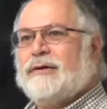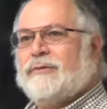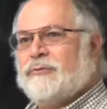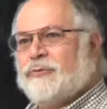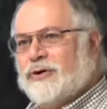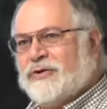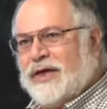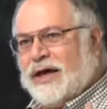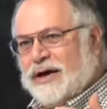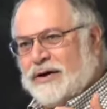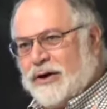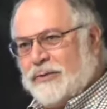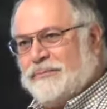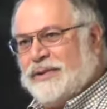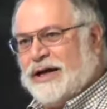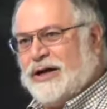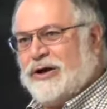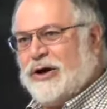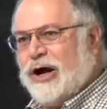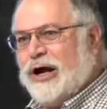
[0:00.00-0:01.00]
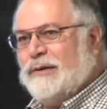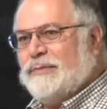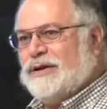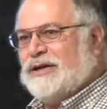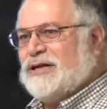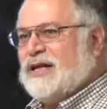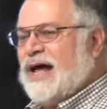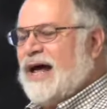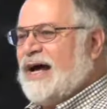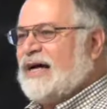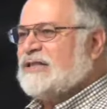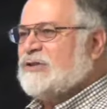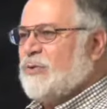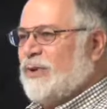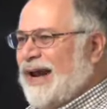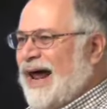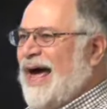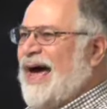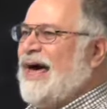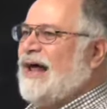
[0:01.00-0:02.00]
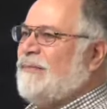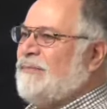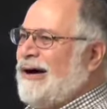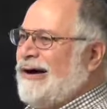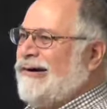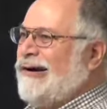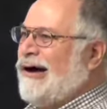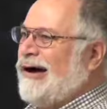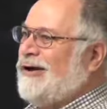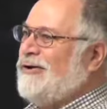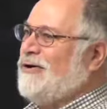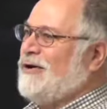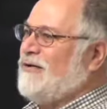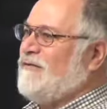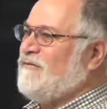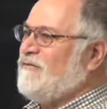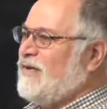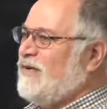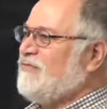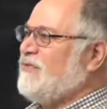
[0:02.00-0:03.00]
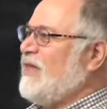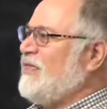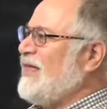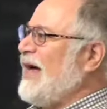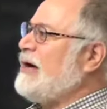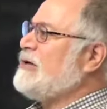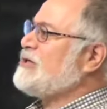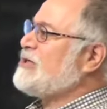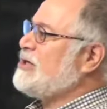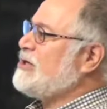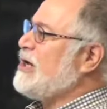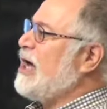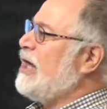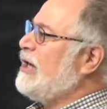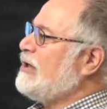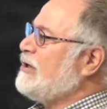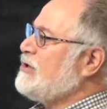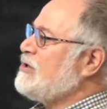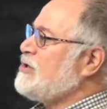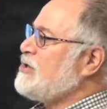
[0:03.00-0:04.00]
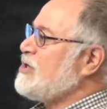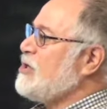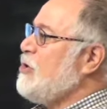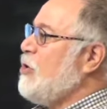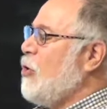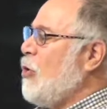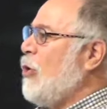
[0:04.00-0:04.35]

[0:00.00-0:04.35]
with a big carbon tax would add about $150,000